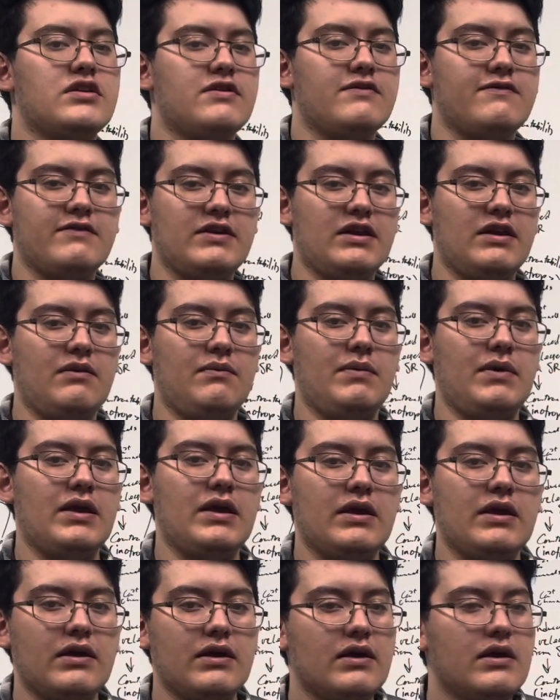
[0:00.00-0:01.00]
if need
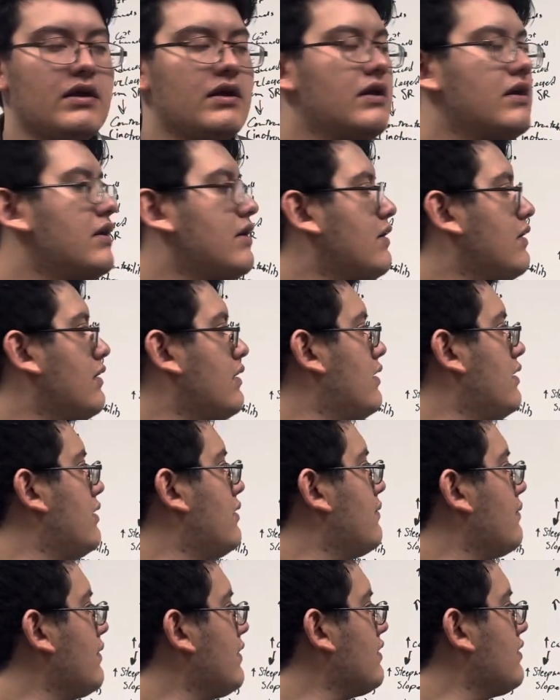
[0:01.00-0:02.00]
be.
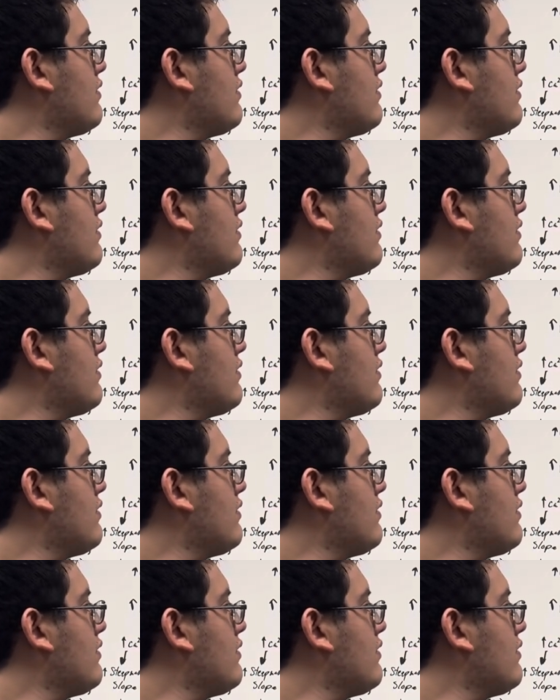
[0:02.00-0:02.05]
And